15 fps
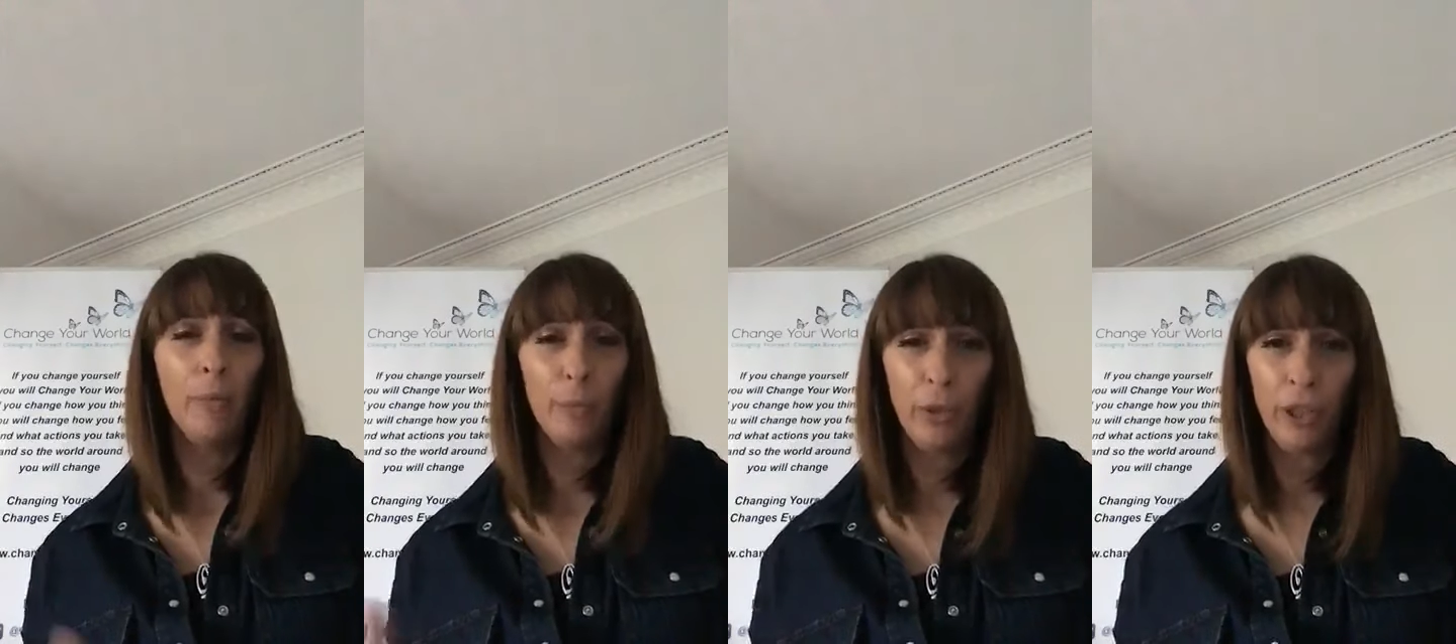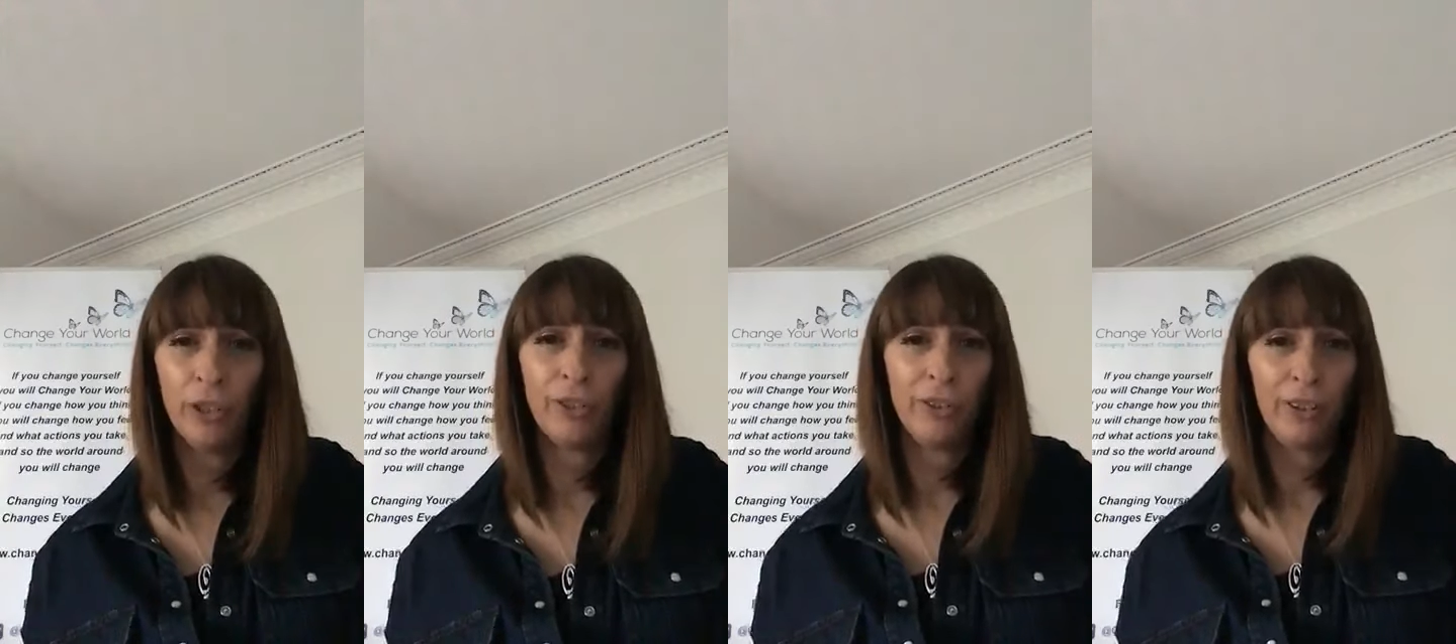
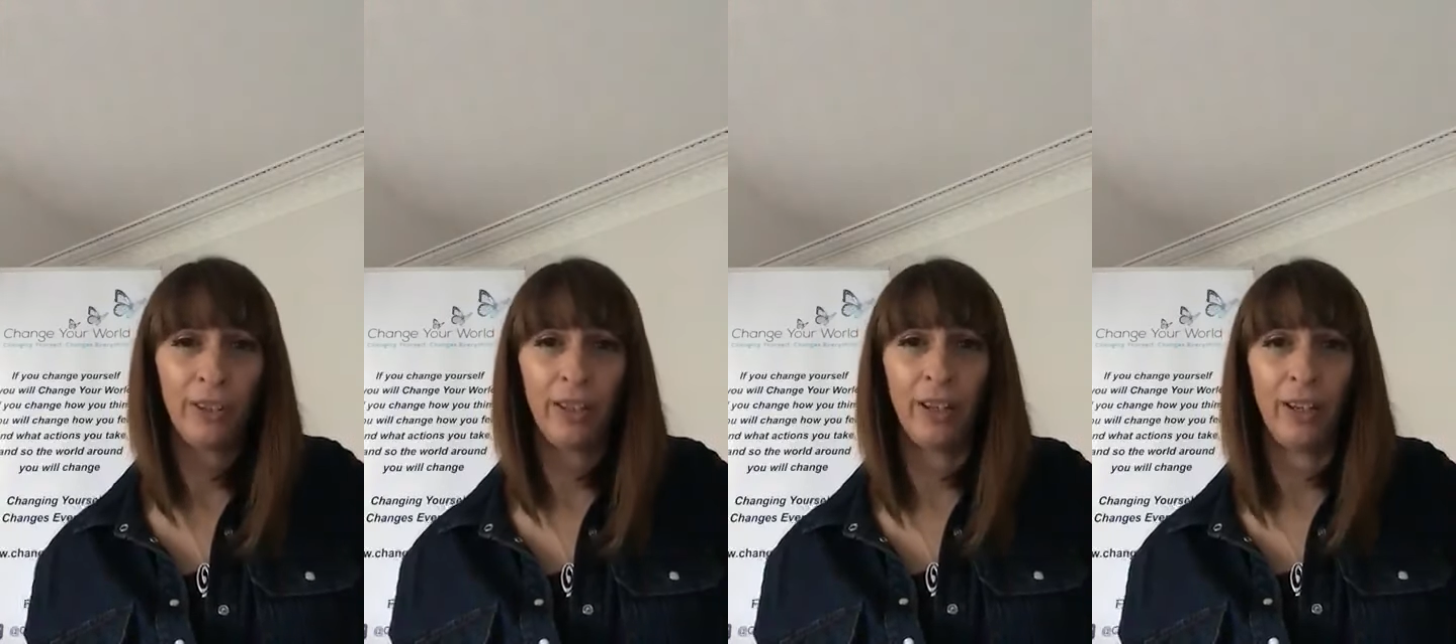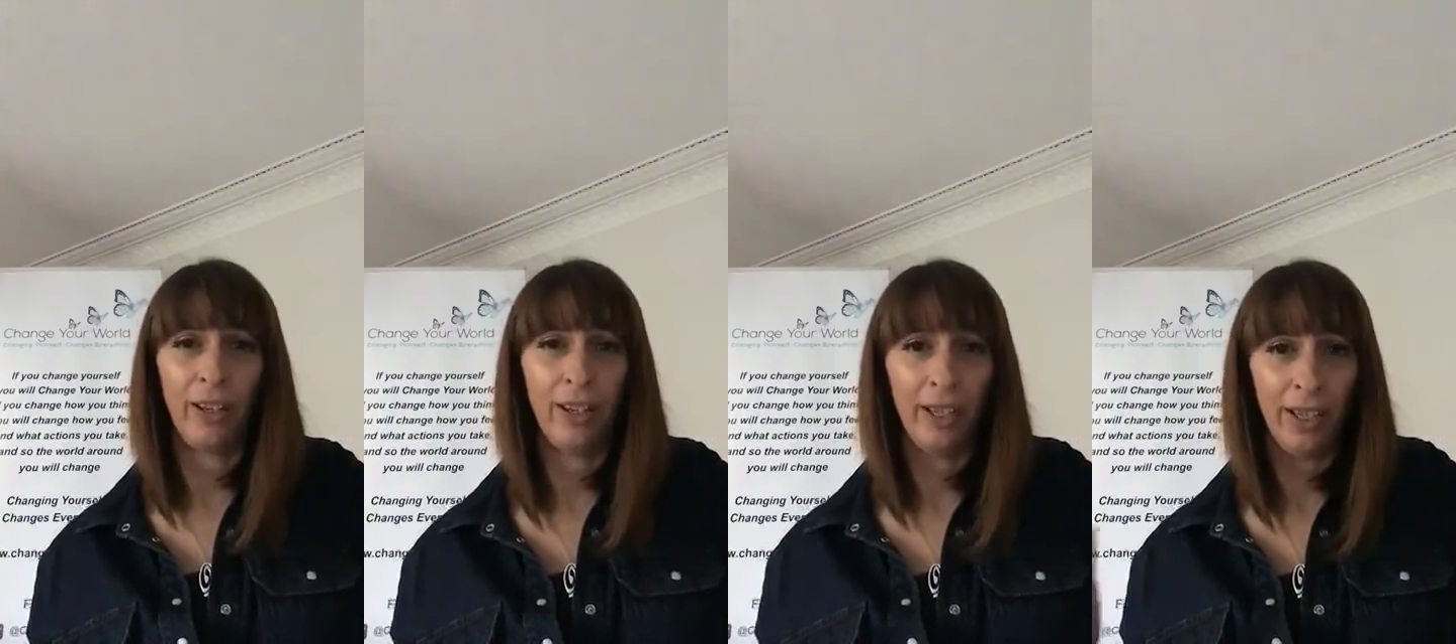beyond
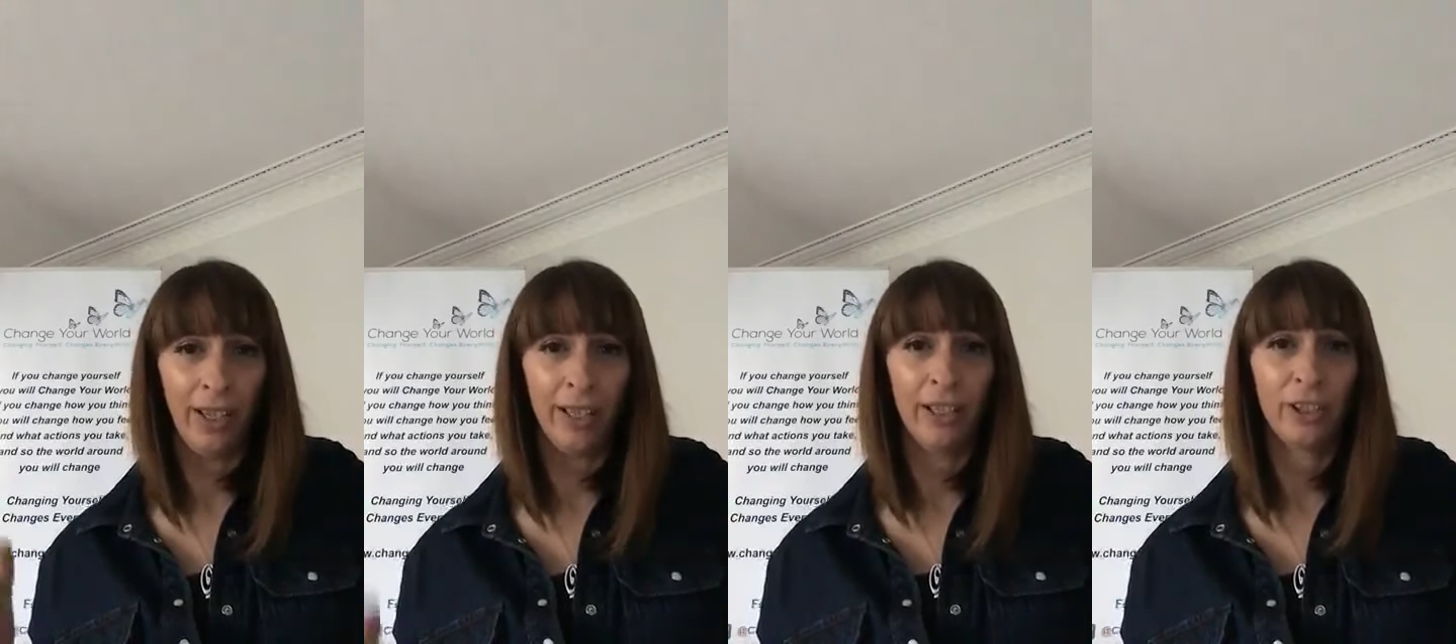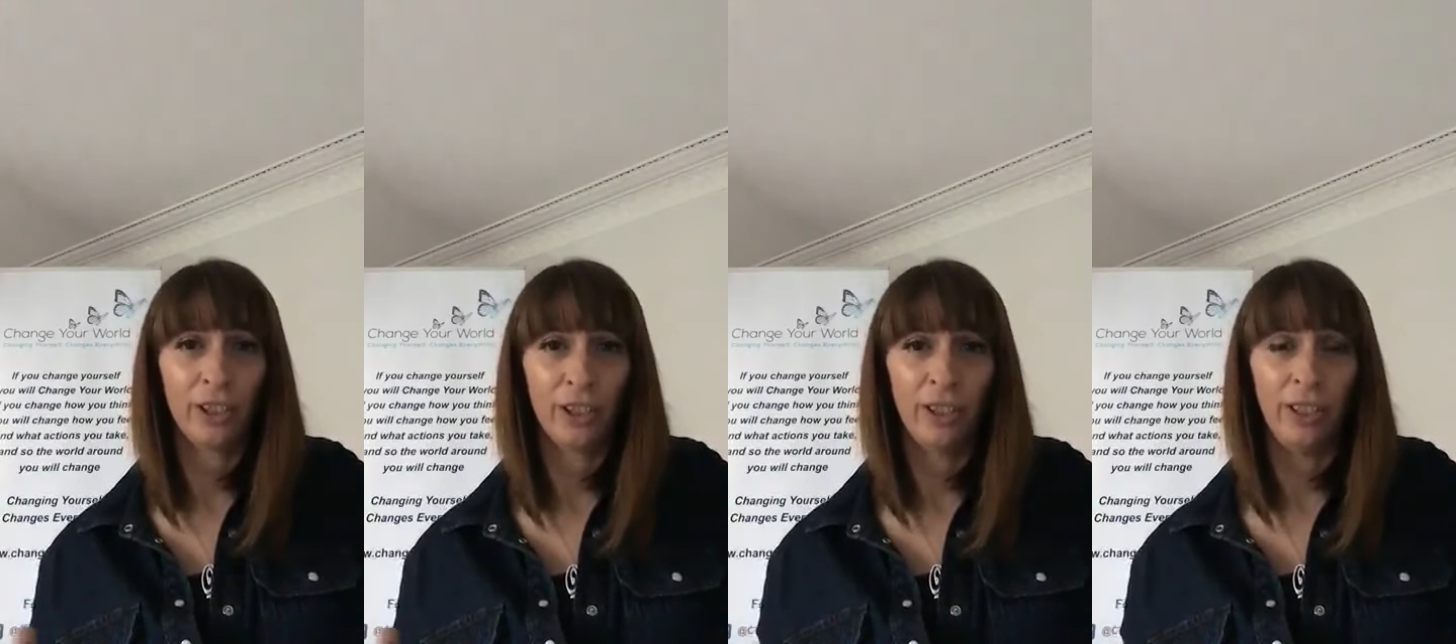that, I
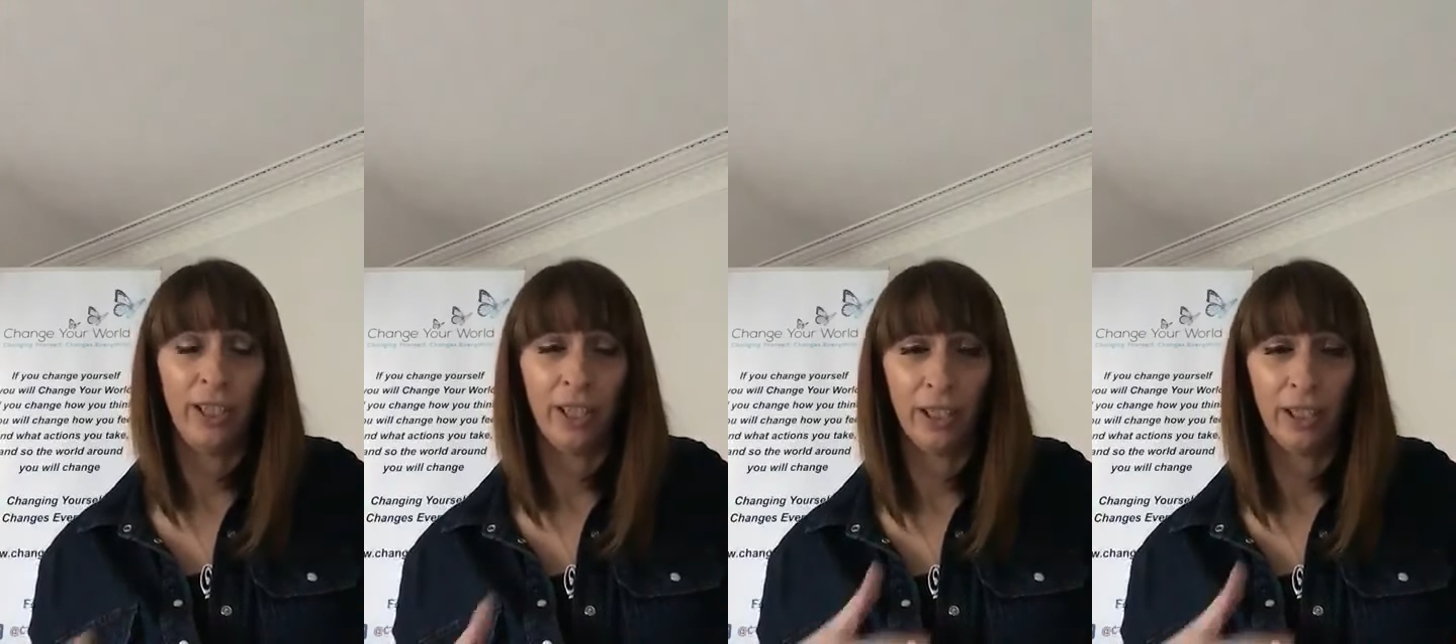actually